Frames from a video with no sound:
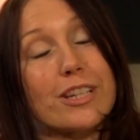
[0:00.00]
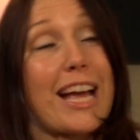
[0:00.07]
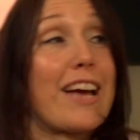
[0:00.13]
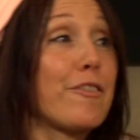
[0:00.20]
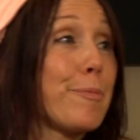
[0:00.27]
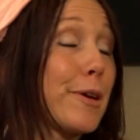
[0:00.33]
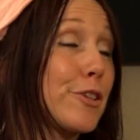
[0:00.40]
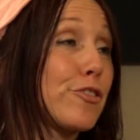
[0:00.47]
I
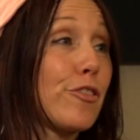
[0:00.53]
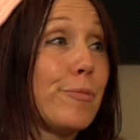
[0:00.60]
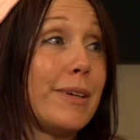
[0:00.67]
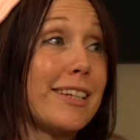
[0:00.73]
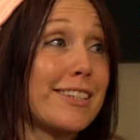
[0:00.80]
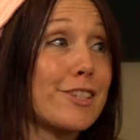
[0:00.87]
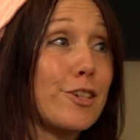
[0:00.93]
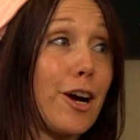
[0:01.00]
have a picture of me
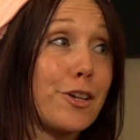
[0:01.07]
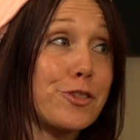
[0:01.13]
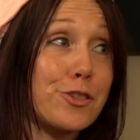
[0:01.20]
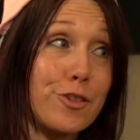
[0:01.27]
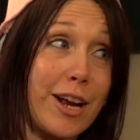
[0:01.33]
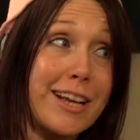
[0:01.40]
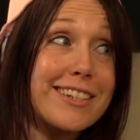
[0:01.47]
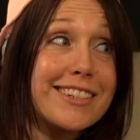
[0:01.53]
and Scott
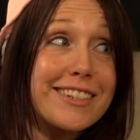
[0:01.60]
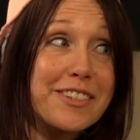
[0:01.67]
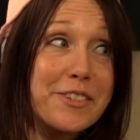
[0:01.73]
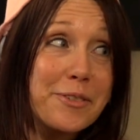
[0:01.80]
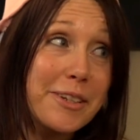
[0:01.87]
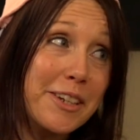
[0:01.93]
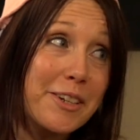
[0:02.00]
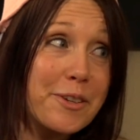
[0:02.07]
Stratton
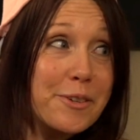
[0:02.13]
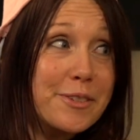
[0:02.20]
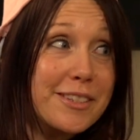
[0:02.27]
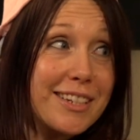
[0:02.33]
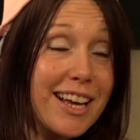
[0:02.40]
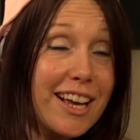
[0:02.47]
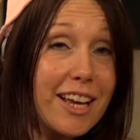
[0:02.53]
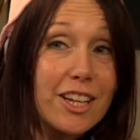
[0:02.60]
doing a nose
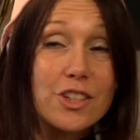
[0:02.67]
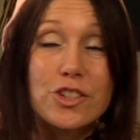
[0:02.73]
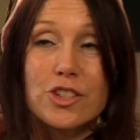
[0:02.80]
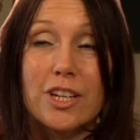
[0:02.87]
touch.